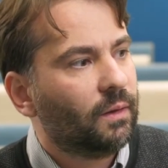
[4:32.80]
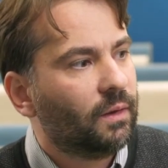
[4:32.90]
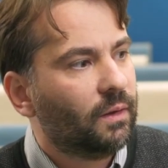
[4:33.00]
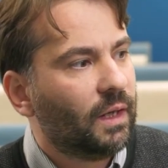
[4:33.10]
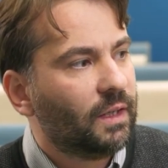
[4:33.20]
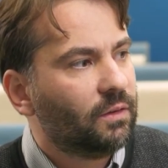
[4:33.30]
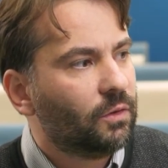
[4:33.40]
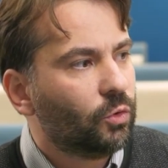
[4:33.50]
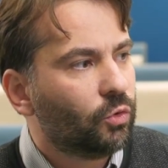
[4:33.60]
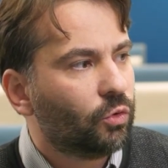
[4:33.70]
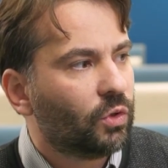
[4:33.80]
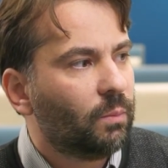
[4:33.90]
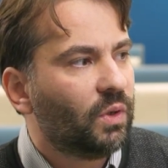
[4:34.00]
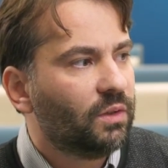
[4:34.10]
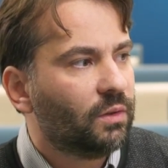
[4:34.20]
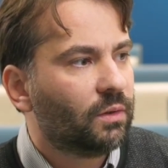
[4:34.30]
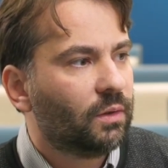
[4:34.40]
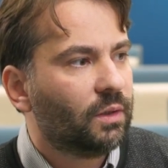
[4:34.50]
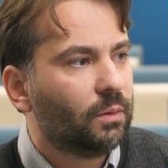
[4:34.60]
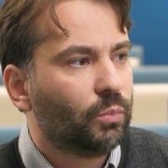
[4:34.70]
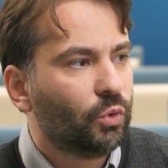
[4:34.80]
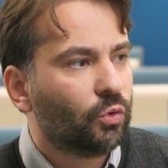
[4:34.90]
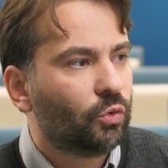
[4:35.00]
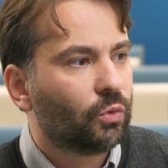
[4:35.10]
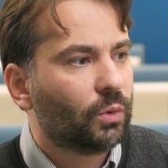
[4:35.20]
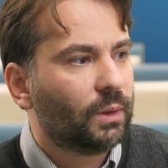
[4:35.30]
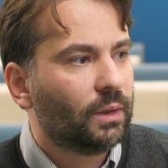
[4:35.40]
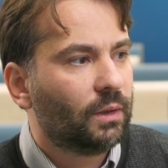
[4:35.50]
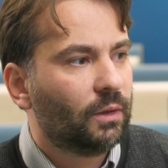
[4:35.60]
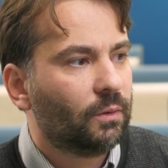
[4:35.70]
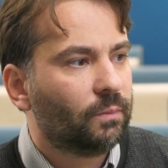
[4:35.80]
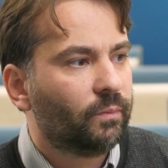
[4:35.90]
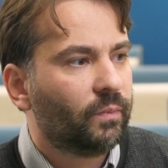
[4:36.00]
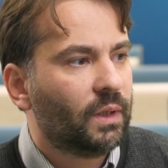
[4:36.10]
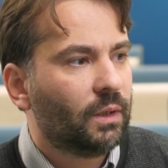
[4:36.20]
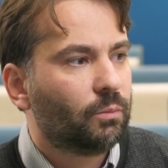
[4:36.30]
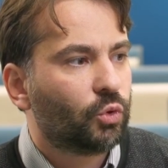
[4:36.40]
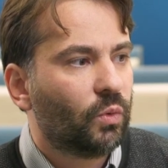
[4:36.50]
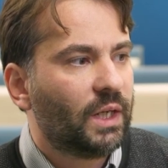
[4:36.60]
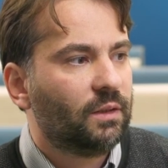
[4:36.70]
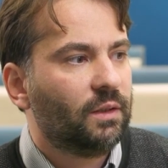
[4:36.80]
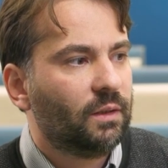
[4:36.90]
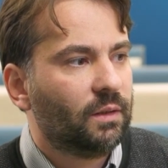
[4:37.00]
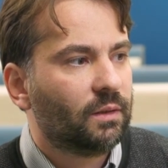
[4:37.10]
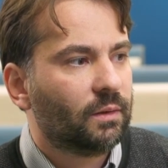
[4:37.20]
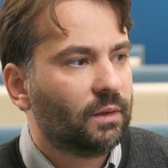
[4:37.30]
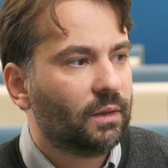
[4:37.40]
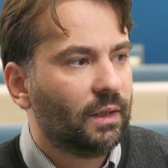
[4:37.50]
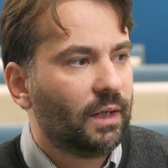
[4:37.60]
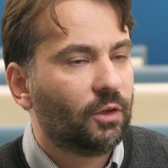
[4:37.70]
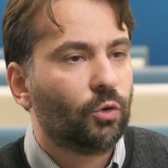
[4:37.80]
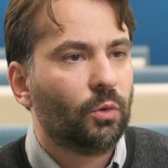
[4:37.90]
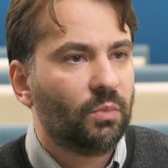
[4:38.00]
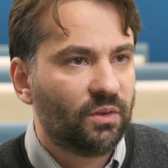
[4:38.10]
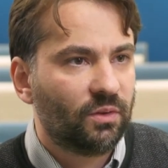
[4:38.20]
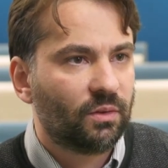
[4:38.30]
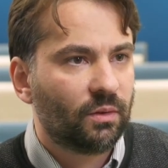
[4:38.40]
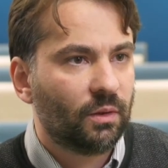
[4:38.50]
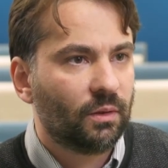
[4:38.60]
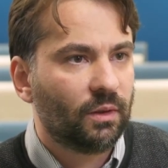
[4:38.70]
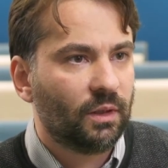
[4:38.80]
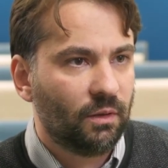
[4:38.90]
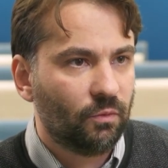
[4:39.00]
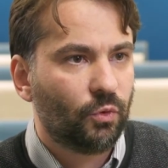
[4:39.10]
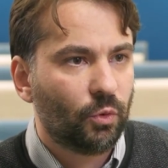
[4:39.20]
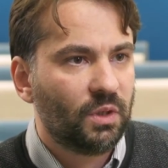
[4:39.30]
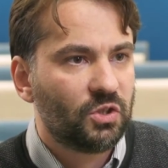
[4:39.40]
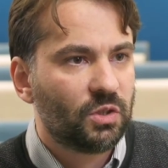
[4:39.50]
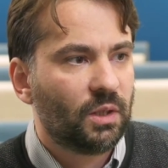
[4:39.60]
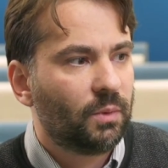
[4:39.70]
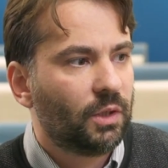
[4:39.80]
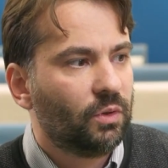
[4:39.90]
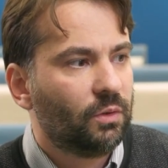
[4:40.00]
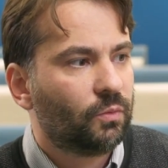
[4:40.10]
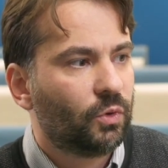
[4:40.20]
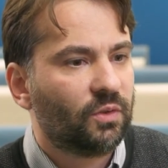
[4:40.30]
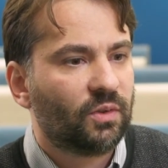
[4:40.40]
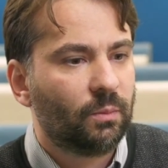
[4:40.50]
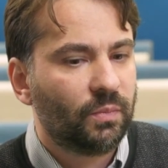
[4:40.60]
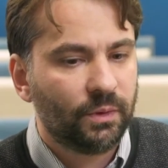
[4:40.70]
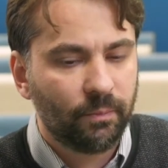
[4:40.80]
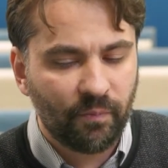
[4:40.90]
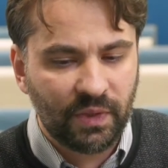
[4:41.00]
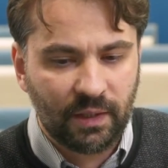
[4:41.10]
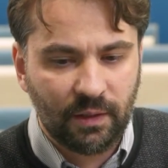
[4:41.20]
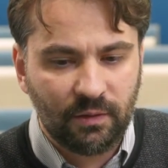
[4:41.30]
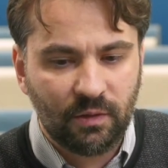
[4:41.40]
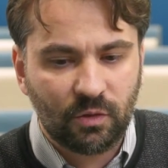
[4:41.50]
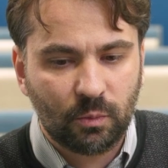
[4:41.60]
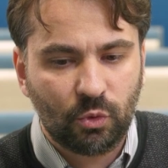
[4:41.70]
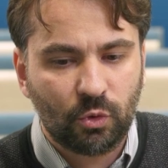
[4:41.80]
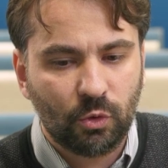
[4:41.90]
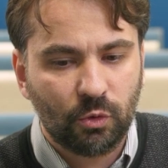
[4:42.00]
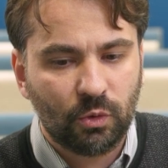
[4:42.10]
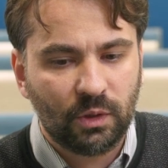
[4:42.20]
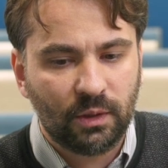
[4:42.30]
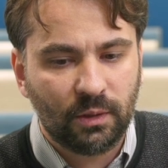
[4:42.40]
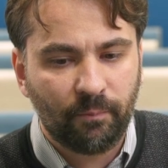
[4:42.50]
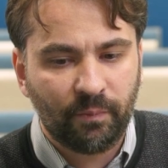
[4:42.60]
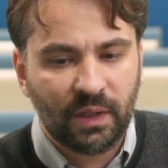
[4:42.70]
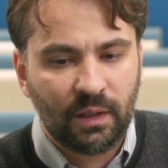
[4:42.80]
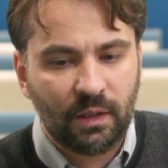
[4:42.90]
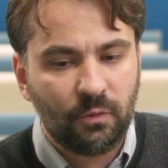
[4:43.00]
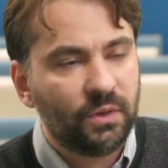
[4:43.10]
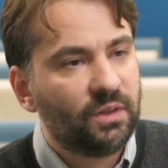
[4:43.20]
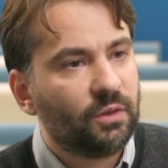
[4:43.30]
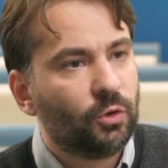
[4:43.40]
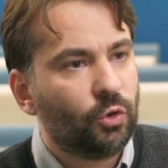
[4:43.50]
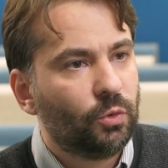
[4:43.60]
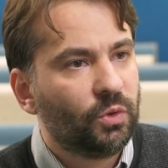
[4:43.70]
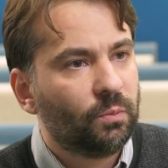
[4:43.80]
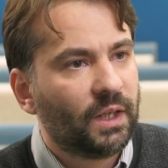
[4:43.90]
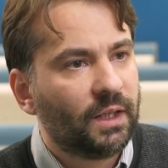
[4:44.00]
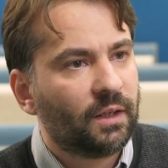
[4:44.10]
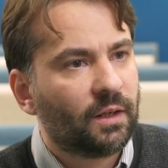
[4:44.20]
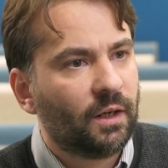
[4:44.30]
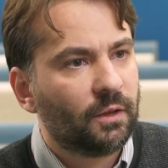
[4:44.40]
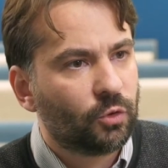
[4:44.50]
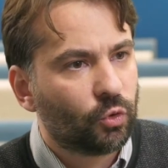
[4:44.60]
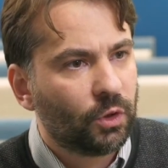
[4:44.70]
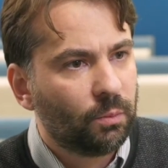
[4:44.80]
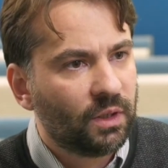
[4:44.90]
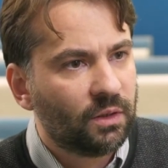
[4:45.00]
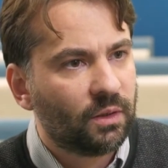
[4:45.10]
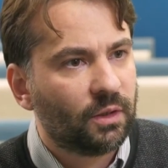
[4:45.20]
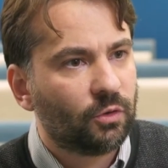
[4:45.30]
And there are also some other books providing ergonomics information about it. For example, there's a book called Fitting the Human by Karl Kroemer.